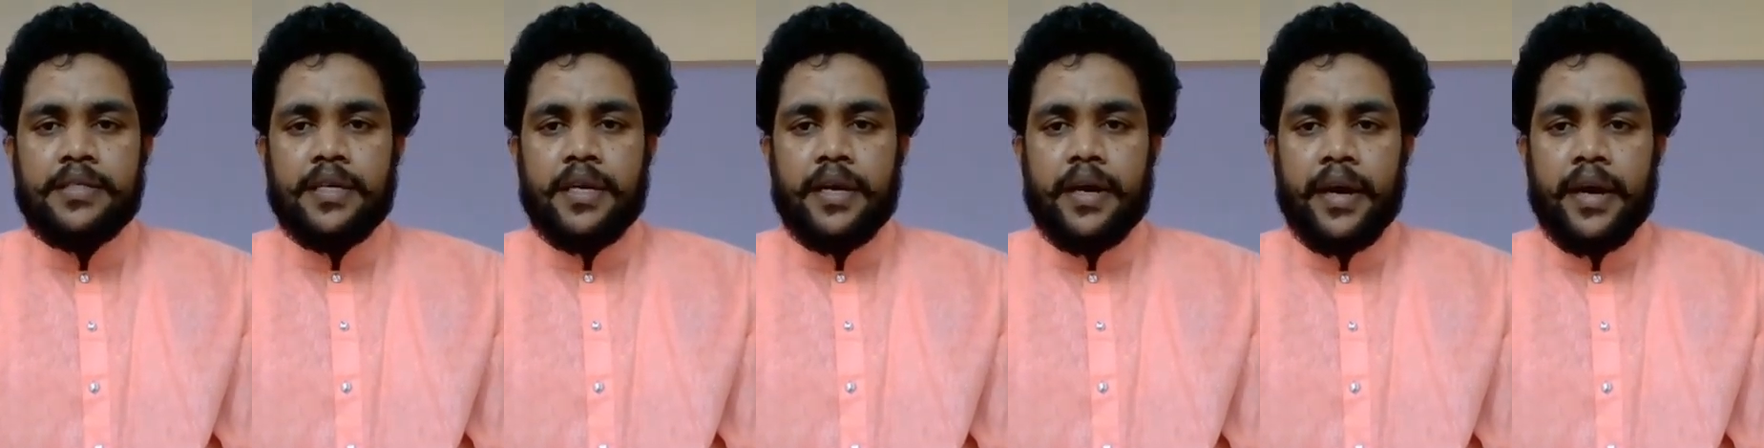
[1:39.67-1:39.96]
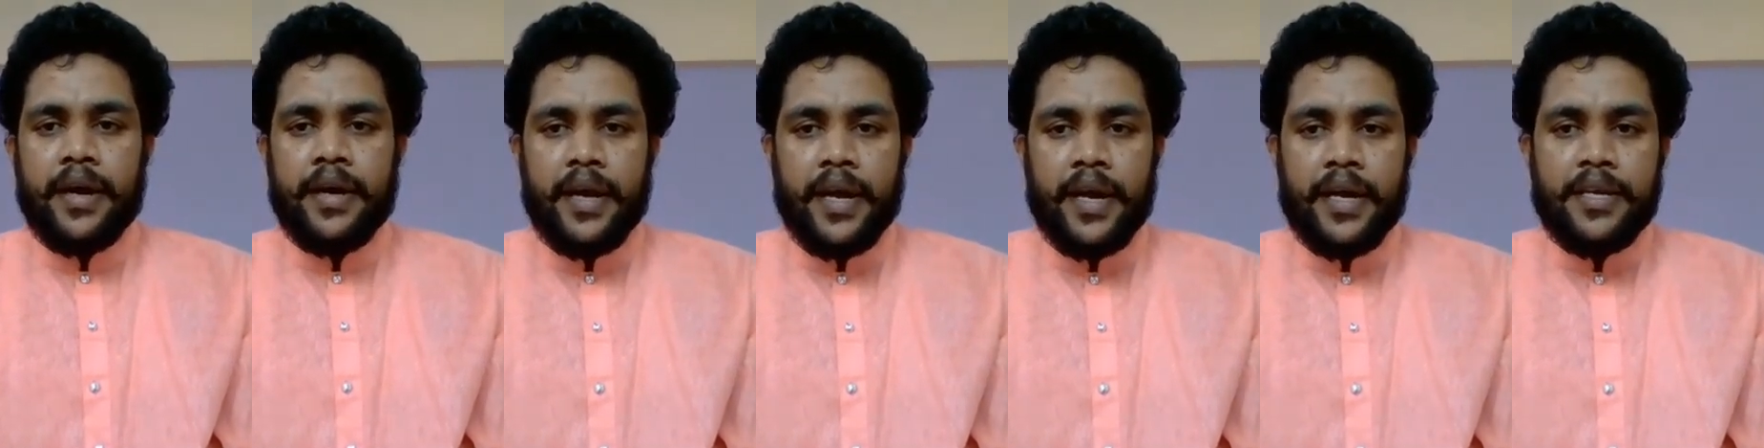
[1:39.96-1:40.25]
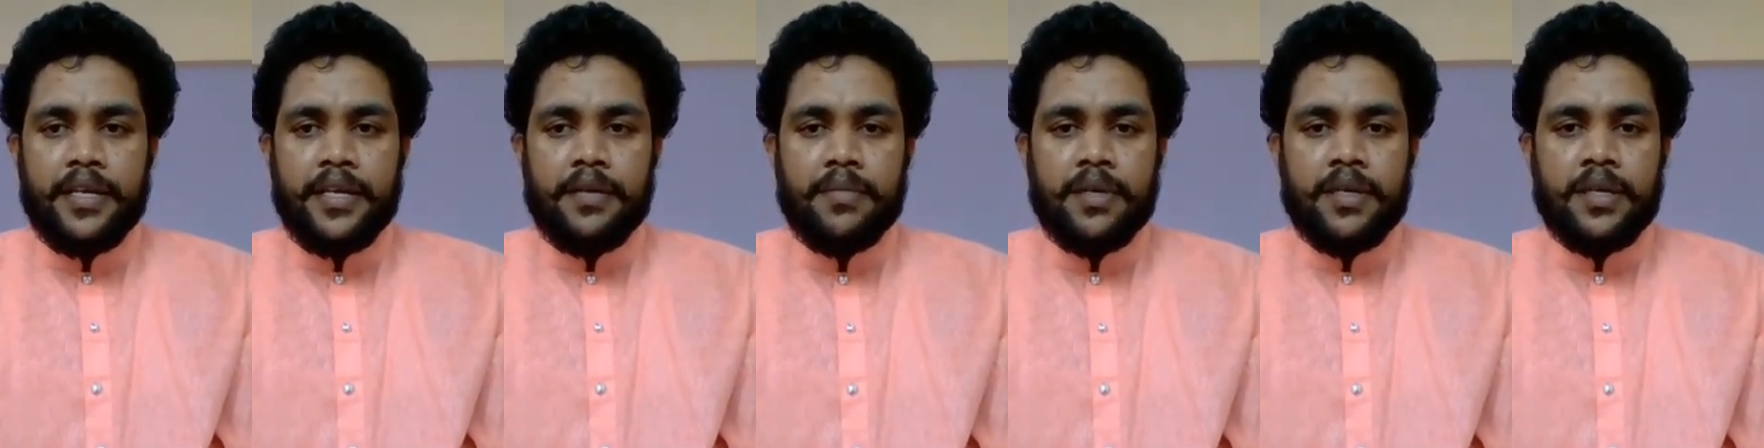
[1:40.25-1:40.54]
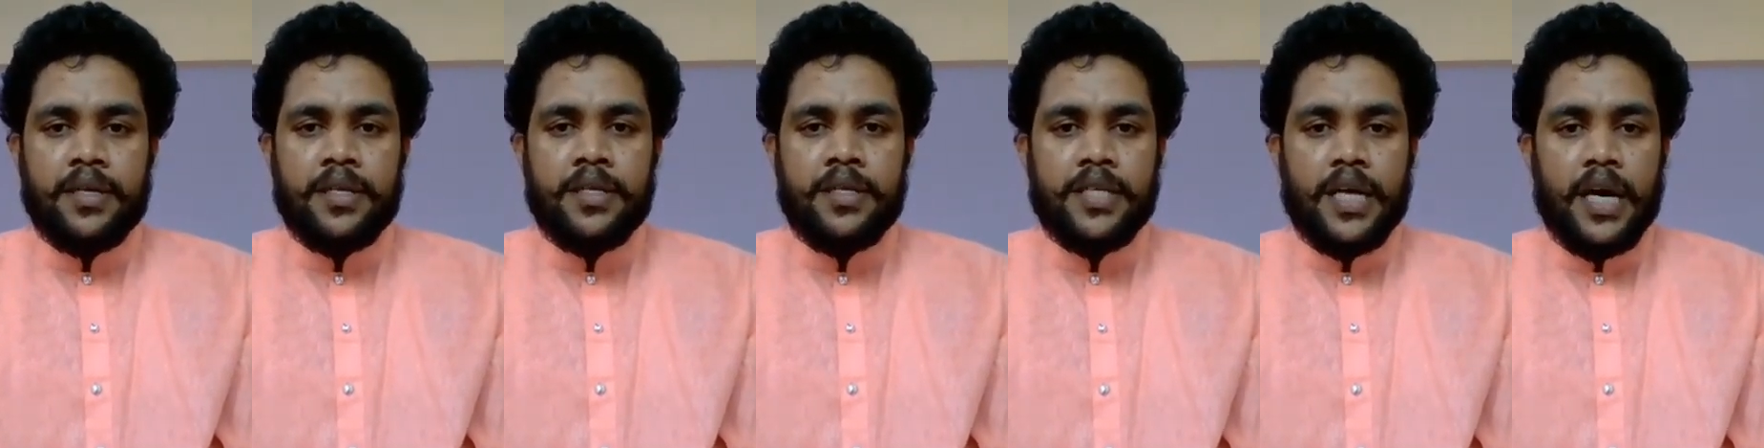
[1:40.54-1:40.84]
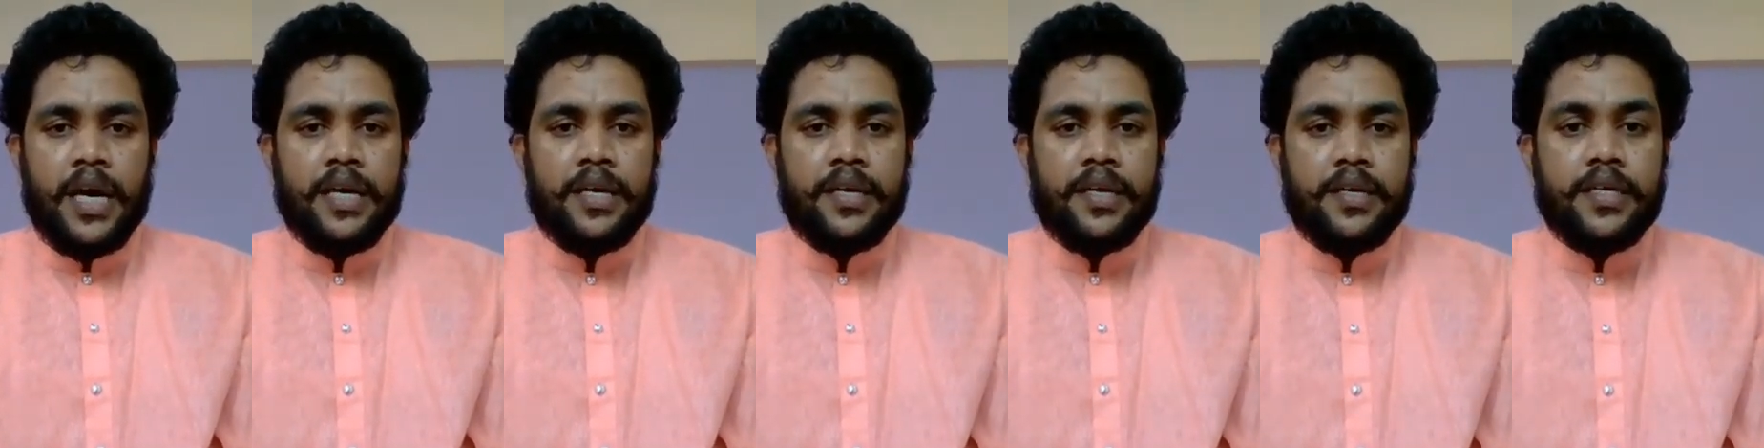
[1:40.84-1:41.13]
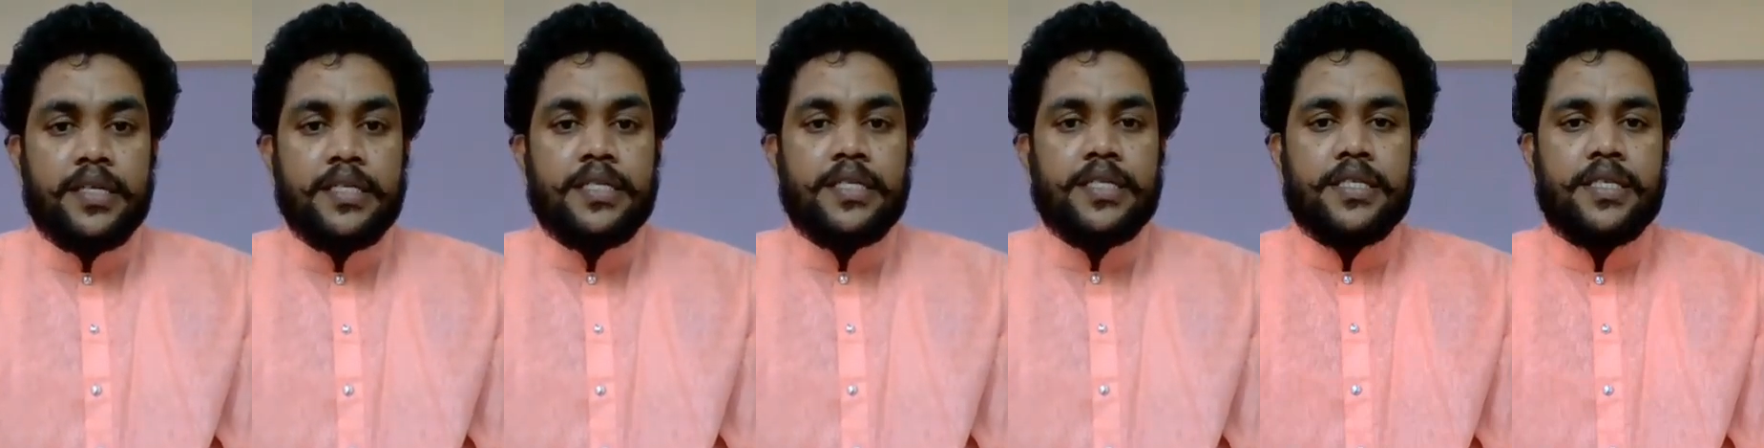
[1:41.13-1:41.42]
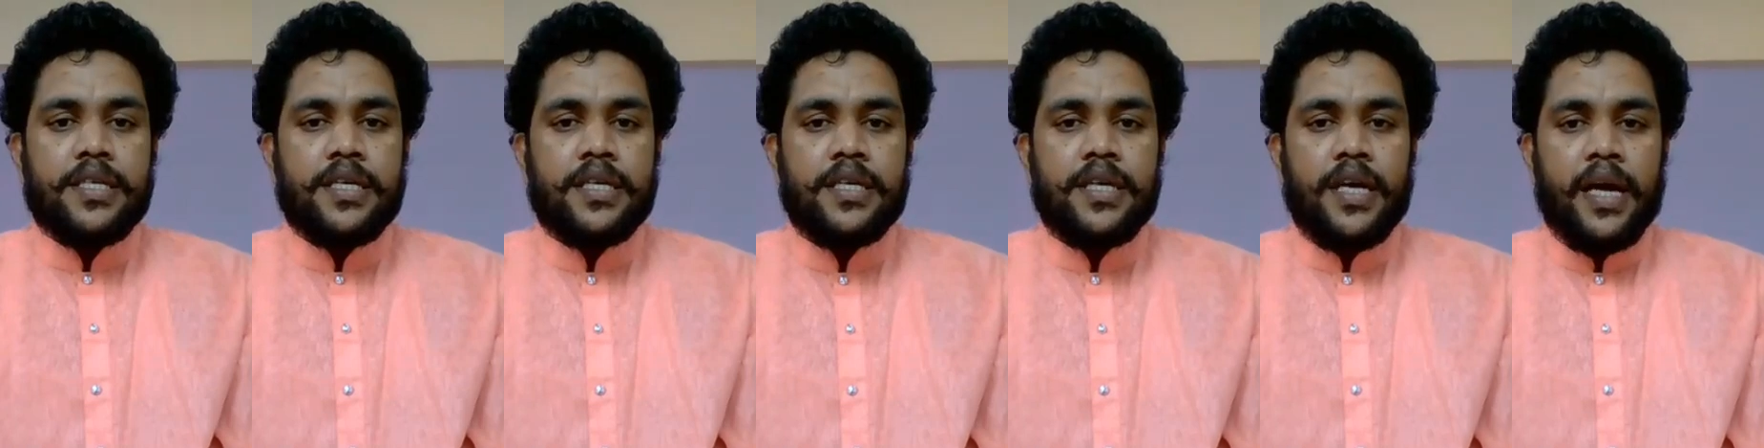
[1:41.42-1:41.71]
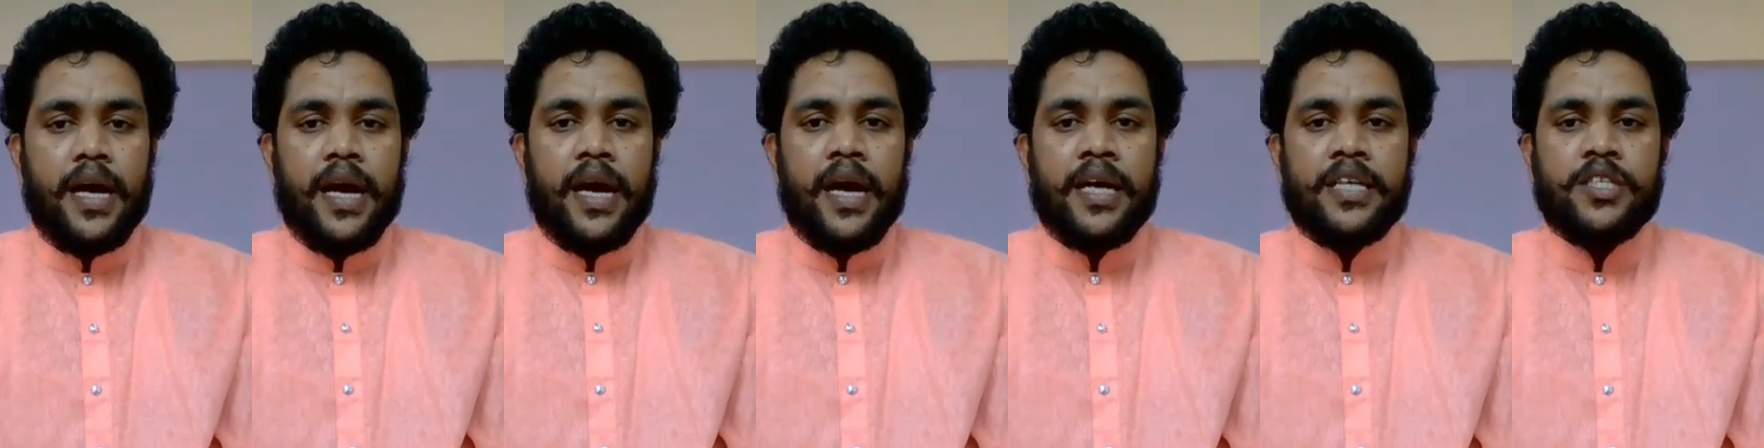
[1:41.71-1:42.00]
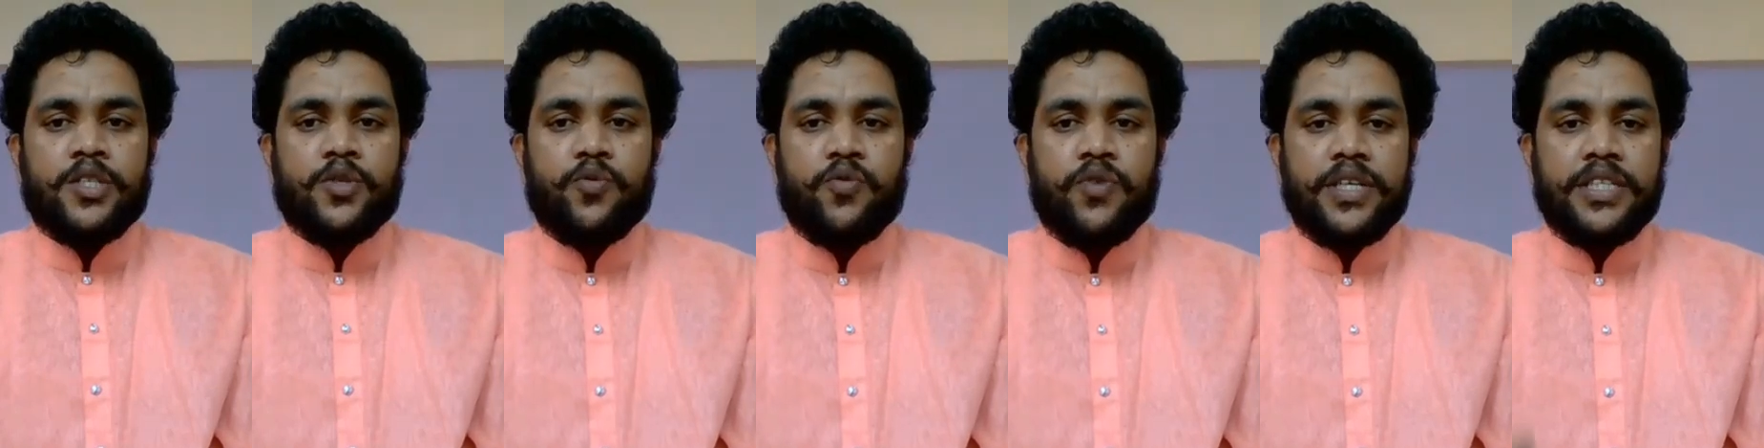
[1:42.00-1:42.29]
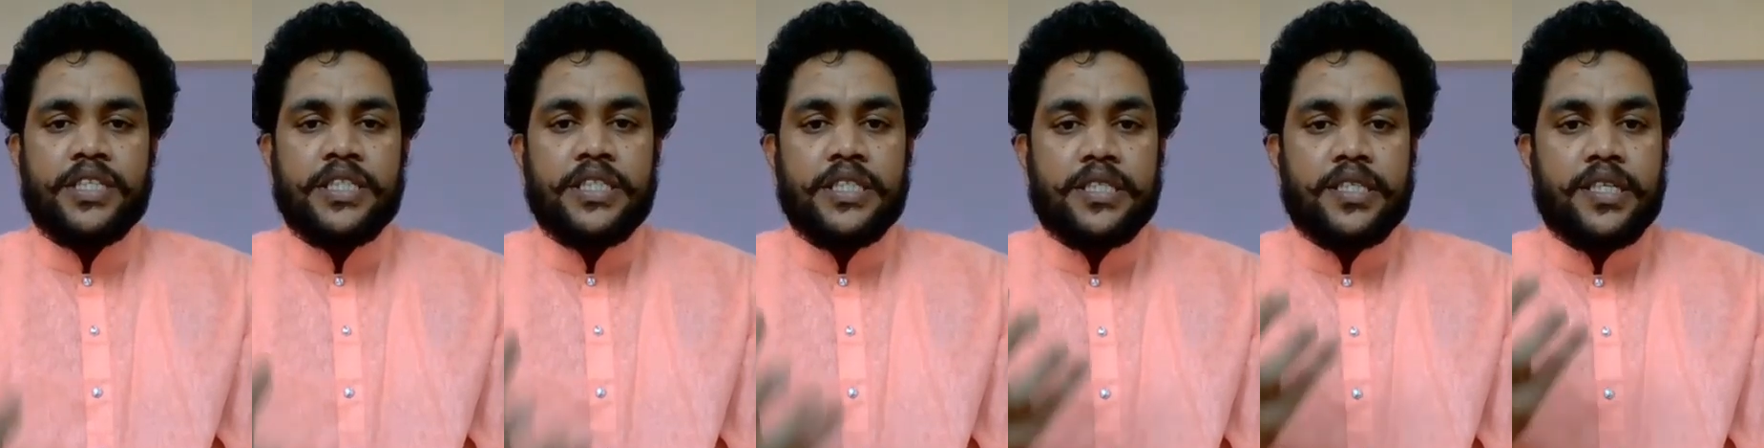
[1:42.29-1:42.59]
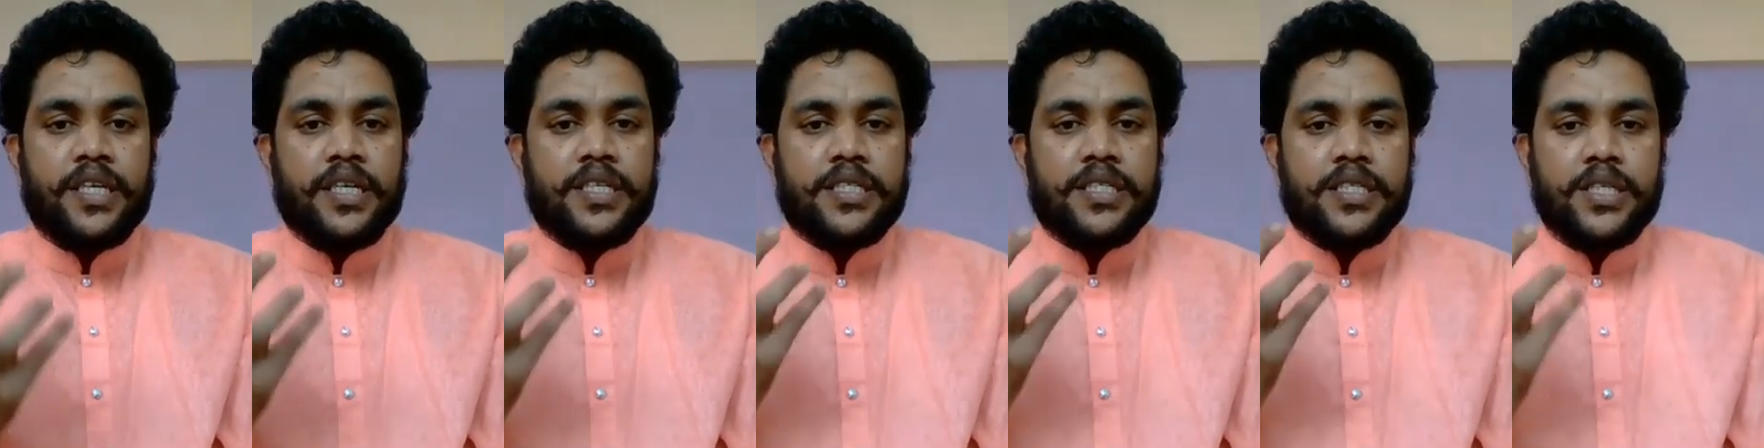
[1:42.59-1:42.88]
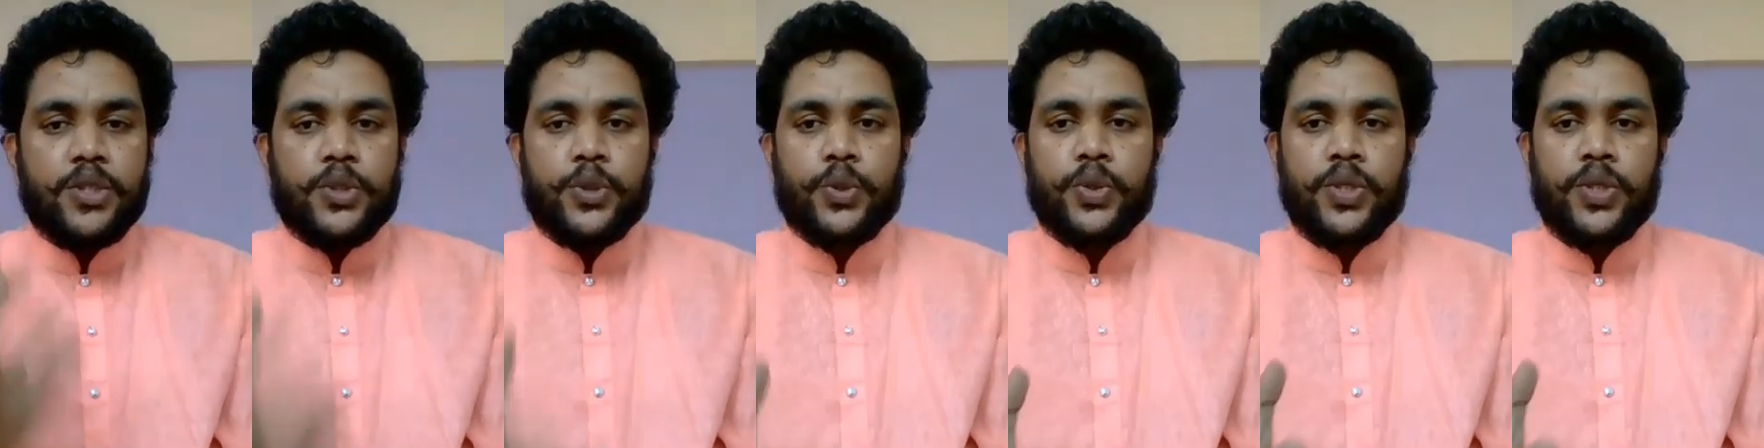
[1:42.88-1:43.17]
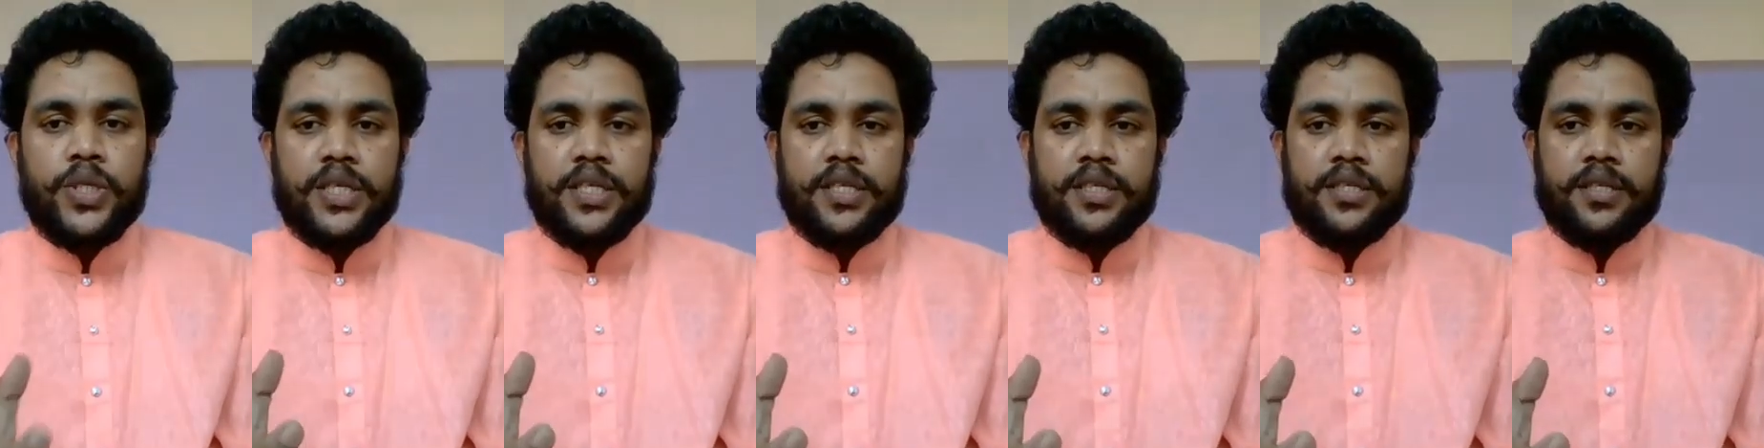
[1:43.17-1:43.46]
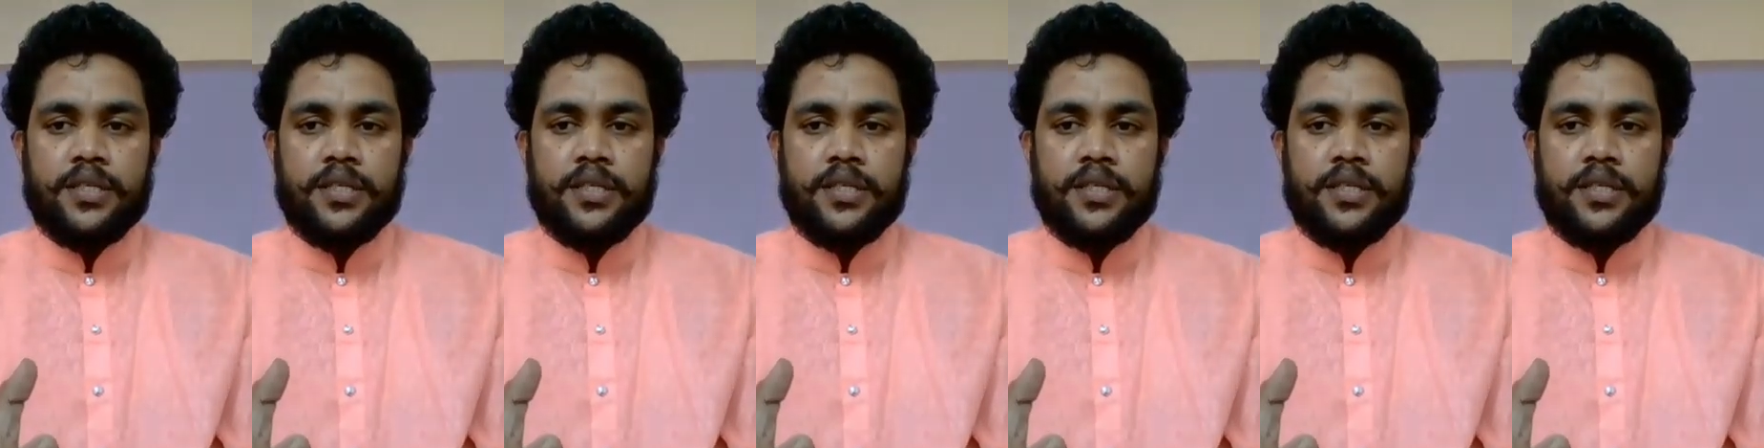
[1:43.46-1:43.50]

and animals are considered as one interesting unit.